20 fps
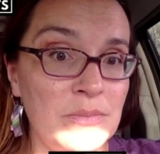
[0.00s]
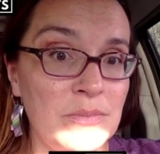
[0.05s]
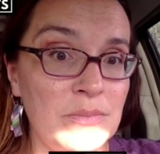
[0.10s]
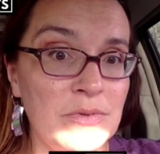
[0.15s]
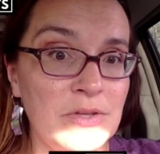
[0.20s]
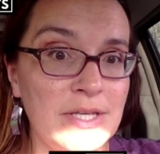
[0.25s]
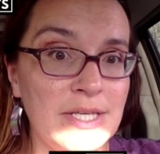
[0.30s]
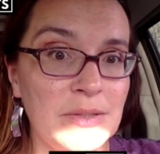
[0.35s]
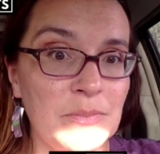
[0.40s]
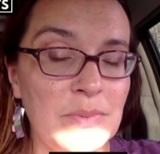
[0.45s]

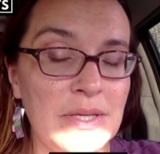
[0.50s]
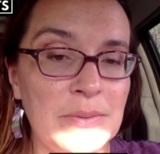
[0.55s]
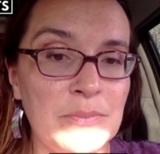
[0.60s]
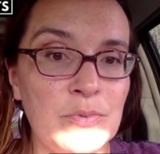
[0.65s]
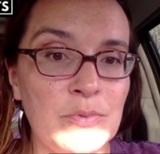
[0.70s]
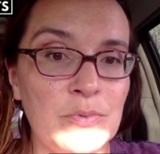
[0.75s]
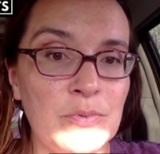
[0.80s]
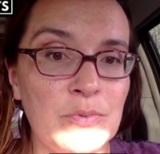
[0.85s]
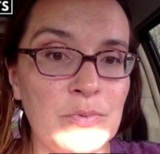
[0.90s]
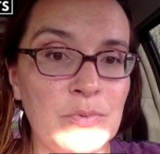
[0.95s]
million
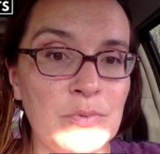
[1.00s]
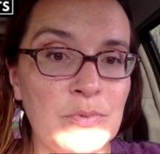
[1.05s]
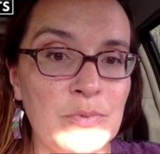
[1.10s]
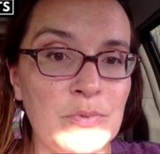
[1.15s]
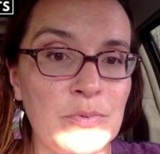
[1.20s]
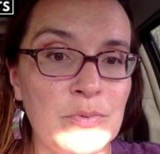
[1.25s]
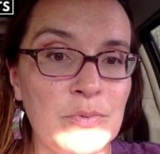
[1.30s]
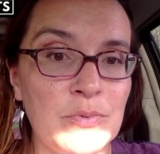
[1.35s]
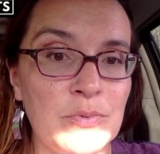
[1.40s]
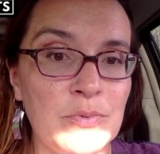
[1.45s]
people who just
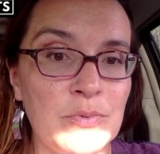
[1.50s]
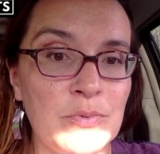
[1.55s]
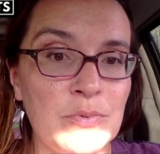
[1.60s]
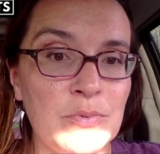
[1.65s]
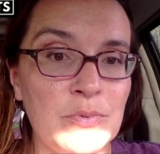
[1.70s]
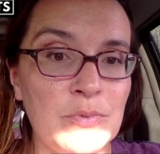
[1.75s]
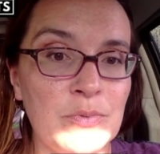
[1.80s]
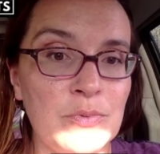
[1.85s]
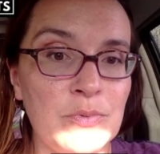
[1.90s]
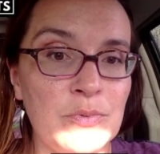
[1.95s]
name it.
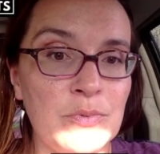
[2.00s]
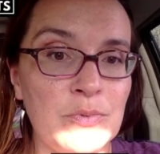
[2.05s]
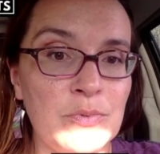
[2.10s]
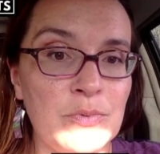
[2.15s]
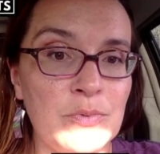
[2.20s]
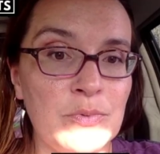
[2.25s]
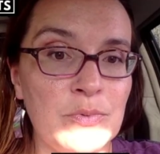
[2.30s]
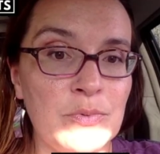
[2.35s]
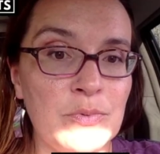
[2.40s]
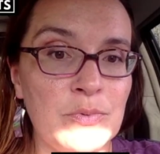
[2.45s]

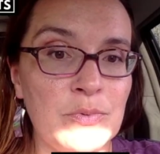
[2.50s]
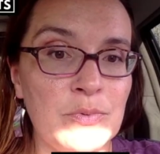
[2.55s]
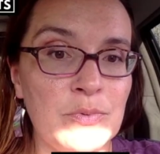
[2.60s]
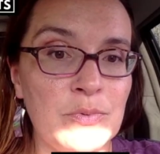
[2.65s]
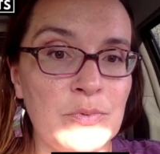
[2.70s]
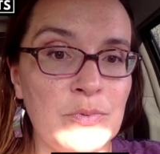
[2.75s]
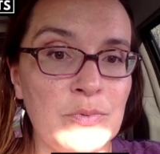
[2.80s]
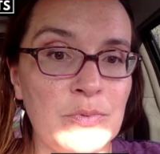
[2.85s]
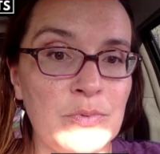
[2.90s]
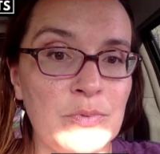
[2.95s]
Some might want to
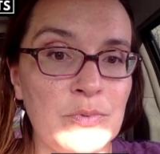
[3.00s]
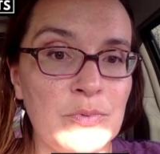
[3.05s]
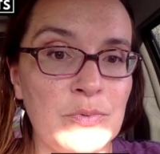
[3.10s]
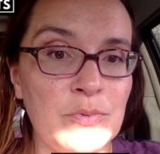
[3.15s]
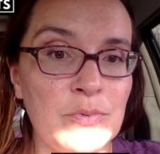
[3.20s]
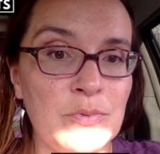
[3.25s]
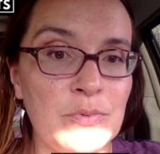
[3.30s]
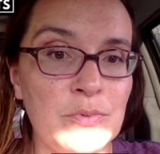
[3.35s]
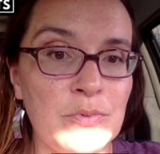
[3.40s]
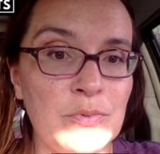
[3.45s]
start
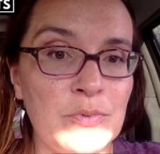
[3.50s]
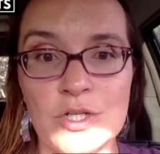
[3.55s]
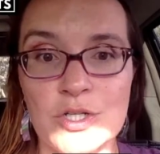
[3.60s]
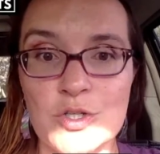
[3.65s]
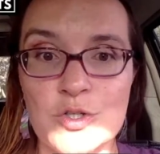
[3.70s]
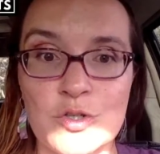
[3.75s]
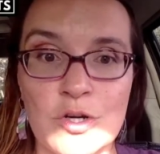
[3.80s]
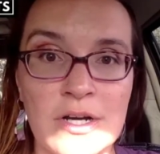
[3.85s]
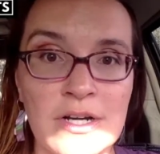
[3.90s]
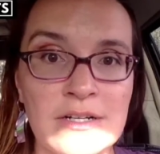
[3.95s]
figuring
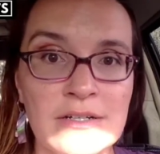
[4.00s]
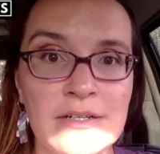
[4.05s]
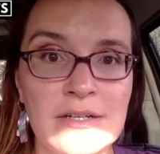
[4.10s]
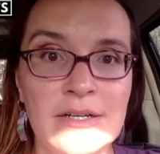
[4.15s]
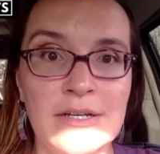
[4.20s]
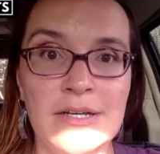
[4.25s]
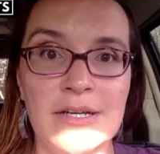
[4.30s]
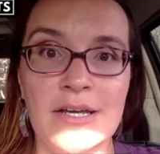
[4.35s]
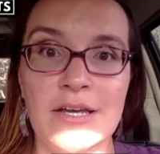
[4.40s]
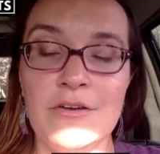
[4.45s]
out
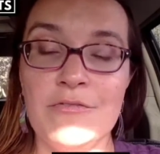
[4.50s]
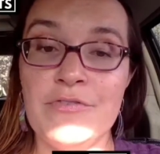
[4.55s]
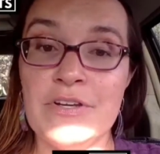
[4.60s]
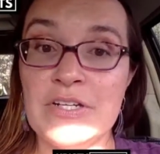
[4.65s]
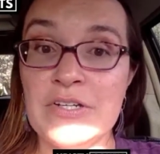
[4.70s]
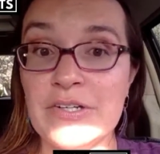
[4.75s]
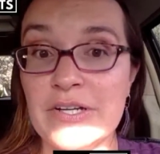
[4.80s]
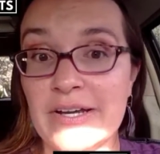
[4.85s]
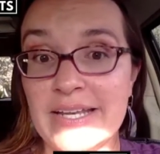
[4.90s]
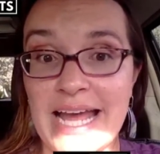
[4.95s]
how they
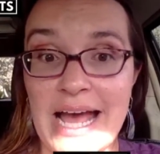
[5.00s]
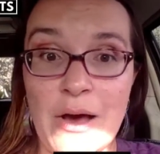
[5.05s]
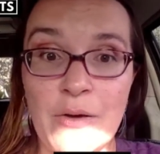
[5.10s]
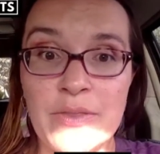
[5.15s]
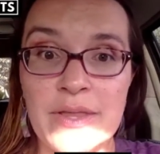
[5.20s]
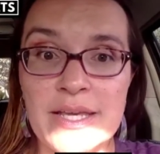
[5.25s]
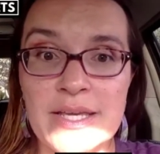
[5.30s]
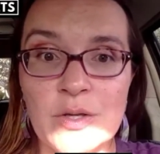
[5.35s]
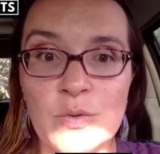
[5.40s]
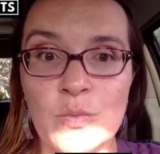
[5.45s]
can work
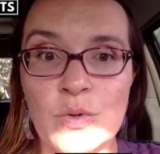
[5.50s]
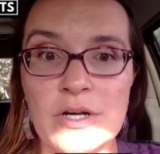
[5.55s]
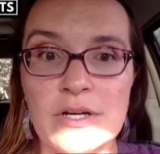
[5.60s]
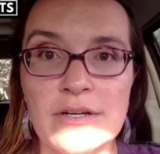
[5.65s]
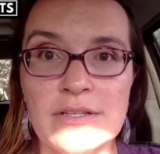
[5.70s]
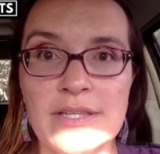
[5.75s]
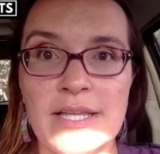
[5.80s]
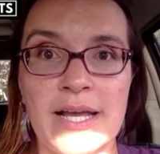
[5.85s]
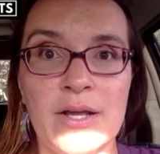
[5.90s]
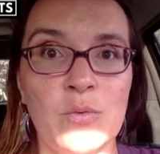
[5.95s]
online, work
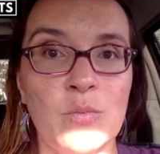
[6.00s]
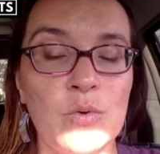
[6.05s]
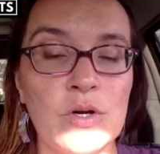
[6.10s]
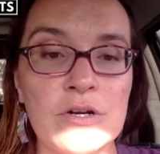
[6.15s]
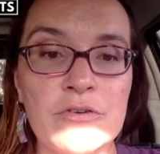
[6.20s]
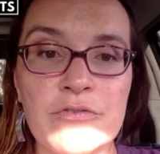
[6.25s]
from home.